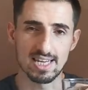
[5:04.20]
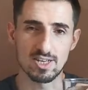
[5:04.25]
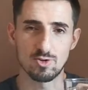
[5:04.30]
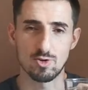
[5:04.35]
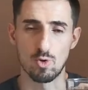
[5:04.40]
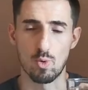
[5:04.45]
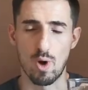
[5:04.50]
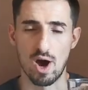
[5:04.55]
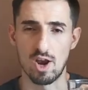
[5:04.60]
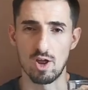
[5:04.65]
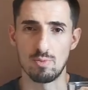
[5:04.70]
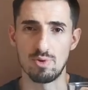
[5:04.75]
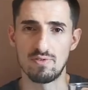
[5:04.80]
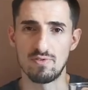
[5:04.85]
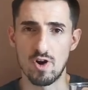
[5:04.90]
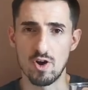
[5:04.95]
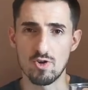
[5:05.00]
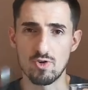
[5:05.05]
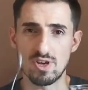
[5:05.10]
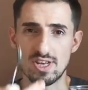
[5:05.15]
into the water,
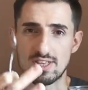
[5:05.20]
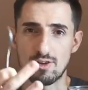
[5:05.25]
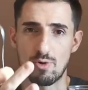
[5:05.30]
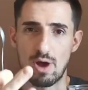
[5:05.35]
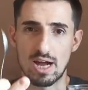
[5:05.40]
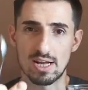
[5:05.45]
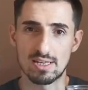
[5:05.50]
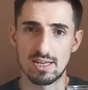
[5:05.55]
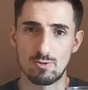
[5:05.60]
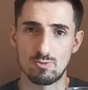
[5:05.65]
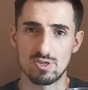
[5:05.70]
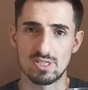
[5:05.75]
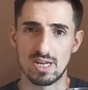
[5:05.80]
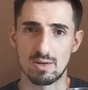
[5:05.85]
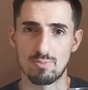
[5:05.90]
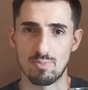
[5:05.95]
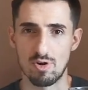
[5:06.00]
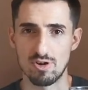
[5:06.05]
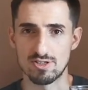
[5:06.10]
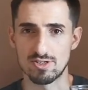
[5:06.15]
before you interacted with
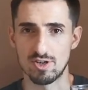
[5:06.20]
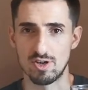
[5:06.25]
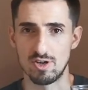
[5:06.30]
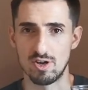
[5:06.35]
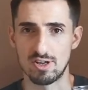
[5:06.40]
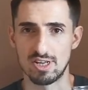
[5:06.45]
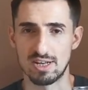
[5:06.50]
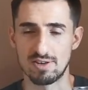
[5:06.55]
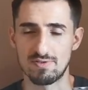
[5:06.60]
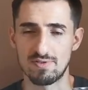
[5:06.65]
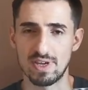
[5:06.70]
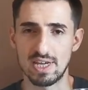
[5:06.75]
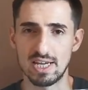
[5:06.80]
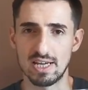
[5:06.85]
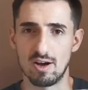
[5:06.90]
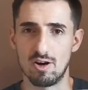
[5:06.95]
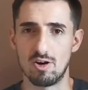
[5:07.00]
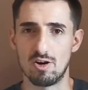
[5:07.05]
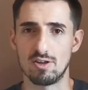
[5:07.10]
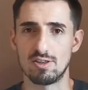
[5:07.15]
that person or that
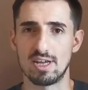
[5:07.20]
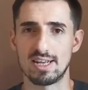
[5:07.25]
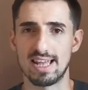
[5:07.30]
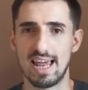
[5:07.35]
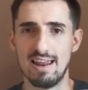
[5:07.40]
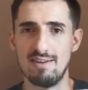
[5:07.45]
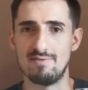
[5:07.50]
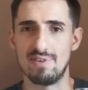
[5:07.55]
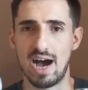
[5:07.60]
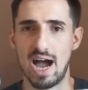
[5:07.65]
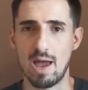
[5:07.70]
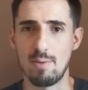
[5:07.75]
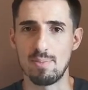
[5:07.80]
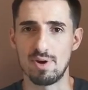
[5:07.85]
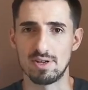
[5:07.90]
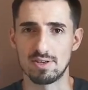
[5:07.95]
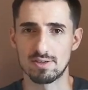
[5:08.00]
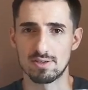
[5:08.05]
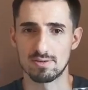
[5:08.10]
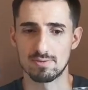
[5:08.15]
thing or that
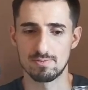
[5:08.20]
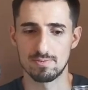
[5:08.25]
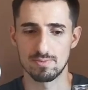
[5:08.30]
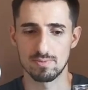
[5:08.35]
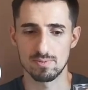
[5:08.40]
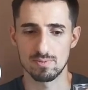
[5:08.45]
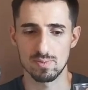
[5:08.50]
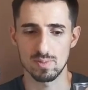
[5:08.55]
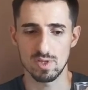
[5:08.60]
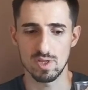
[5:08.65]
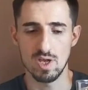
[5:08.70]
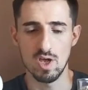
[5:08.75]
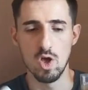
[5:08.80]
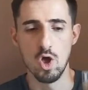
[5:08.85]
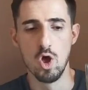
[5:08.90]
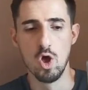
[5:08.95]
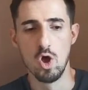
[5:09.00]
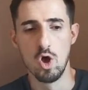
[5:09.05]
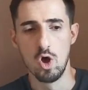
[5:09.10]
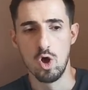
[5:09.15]
environment,
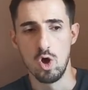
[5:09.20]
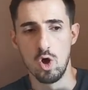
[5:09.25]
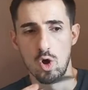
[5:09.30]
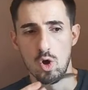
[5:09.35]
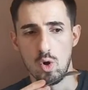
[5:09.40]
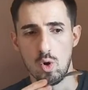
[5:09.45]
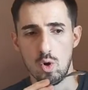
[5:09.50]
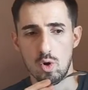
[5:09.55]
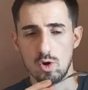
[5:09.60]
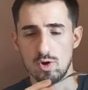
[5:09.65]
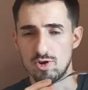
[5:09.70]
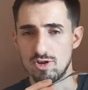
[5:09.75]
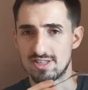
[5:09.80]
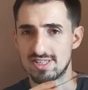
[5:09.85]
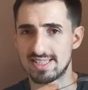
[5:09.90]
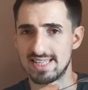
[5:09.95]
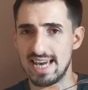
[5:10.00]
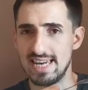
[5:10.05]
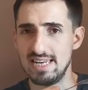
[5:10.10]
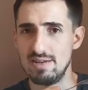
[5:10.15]
the
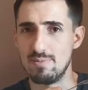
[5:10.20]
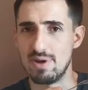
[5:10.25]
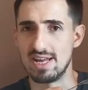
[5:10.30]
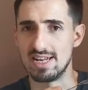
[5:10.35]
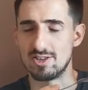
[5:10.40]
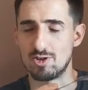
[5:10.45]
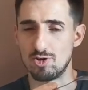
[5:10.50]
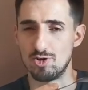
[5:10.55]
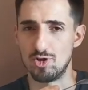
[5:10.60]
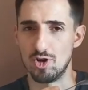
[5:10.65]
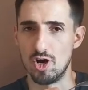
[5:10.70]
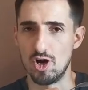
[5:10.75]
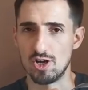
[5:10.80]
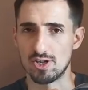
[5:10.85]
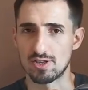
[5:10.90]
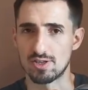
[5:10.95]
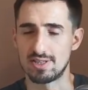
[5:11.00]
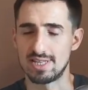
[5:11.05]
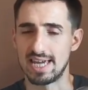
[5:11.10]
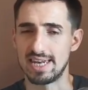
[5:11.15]
sediment, the
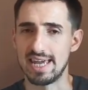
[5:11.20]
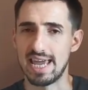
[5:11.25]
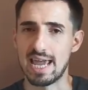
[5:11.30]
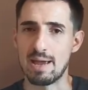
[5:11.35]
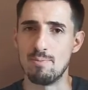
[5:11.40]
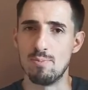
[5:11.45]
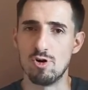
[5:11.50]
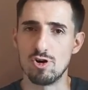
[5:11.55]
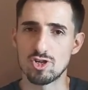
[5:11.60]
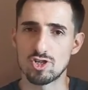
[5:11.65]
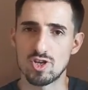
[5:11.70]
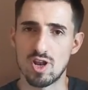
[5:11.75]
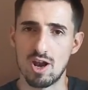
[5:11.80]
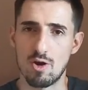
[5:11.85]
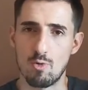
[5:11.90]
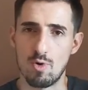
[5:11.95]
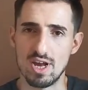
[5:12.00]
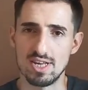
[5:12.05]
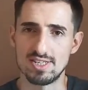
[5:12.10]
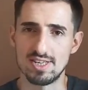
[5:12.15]
dirt, that emotional
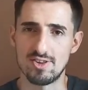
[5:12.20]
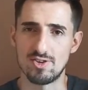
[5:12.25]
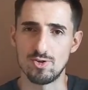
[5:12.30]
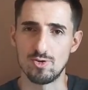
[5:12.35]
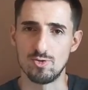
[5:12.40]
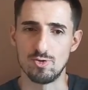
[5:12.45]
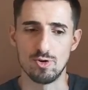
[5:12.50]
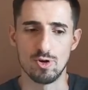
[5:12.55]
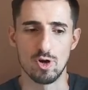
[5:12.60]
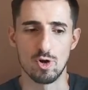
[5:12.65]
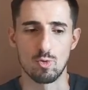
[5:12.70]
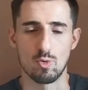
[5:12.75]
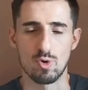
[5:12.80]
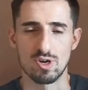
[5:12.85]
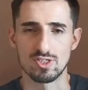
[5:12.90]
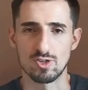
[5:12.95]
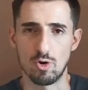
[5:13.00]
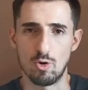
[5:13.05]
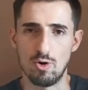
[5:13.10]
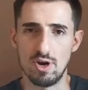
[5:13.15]
residue
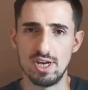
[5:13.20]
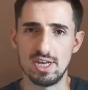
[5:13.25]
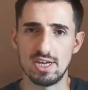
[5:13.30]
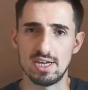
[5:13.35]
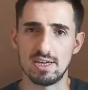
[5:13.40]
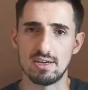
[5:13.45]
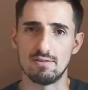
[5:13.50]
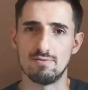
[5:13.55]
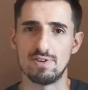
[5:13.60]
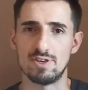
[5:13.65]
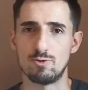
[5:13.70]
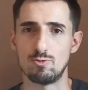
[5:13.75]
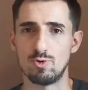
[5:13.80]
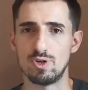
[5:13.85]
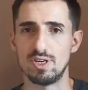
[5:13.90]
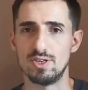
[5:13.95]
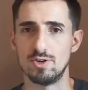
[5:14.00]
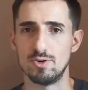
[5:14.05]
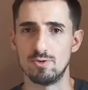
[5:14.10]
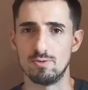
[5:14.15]
was already
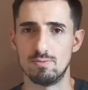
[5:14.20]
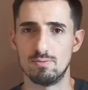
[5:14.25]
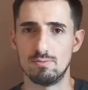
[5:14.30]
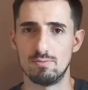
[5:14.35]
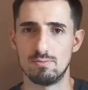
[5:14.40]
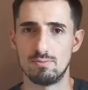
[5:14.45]
between you.